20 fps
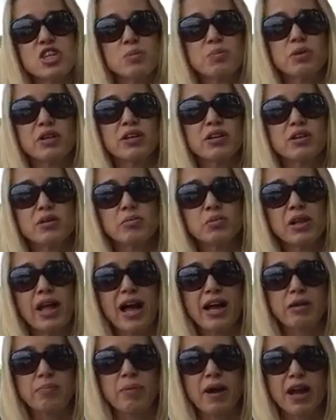cheap little
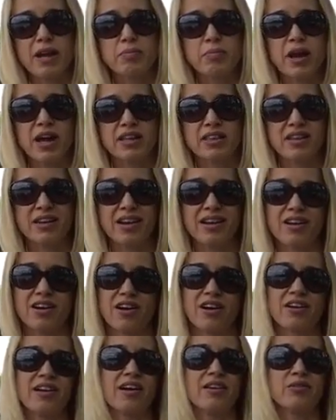black backpack that I
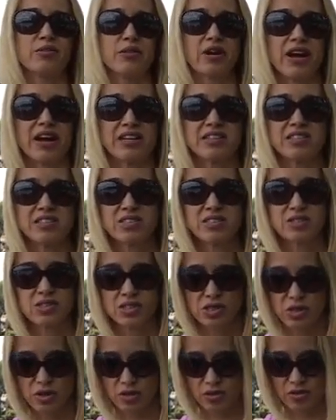got at a race,
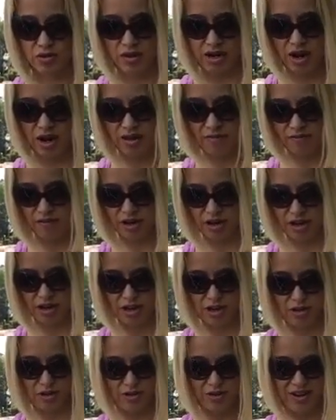so not very
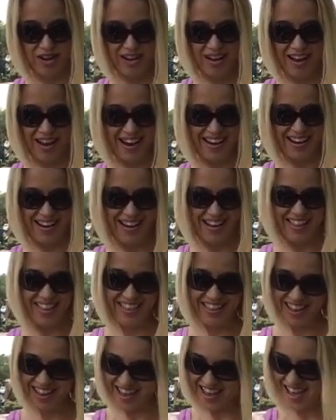cute. I got
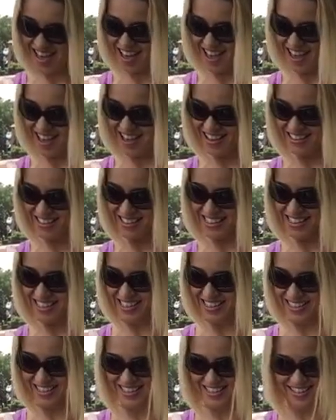this,
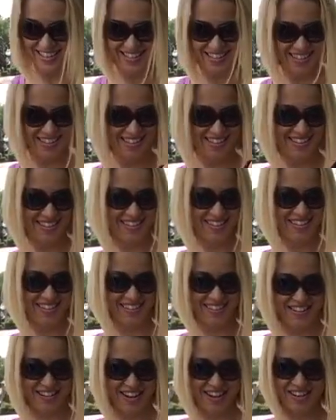
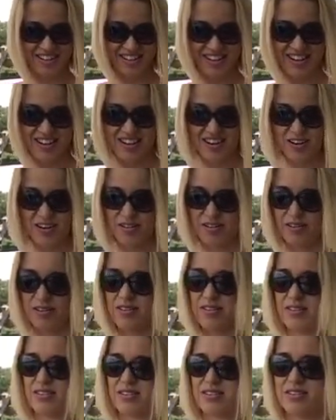oh,
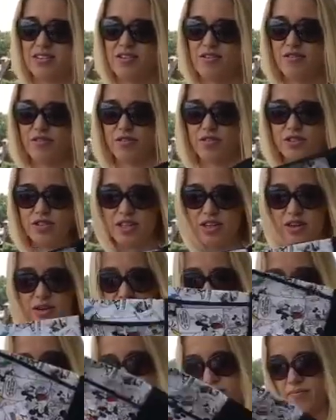it's all folded up.